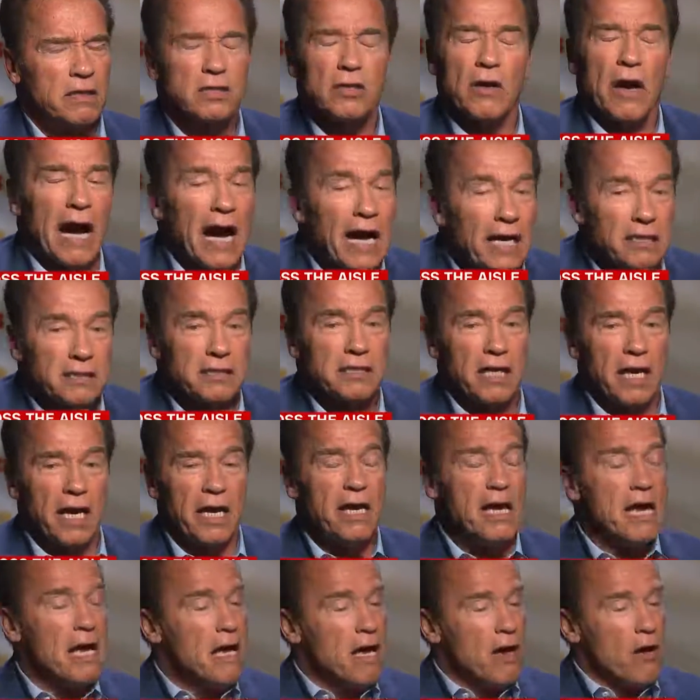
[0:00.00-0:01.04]
So I
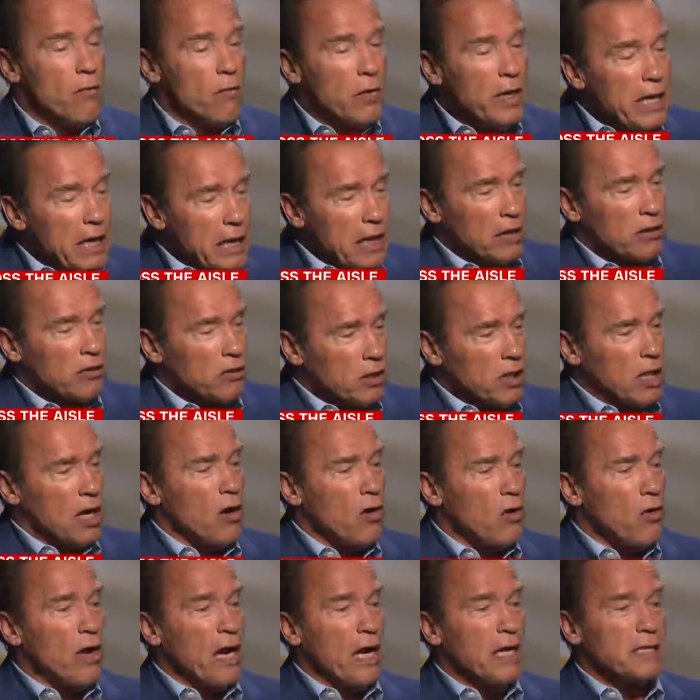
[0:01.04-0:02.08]
say we got to
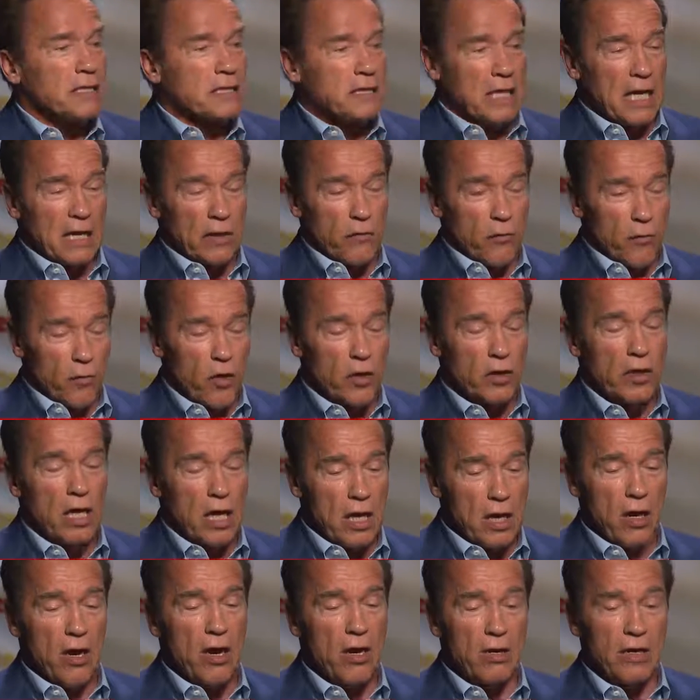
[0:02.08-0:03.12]
go and start
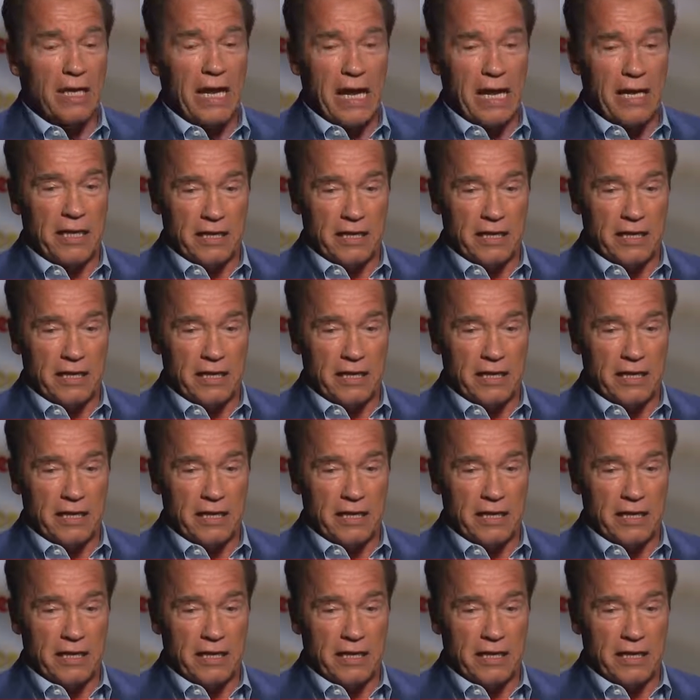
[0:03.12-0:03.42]
working on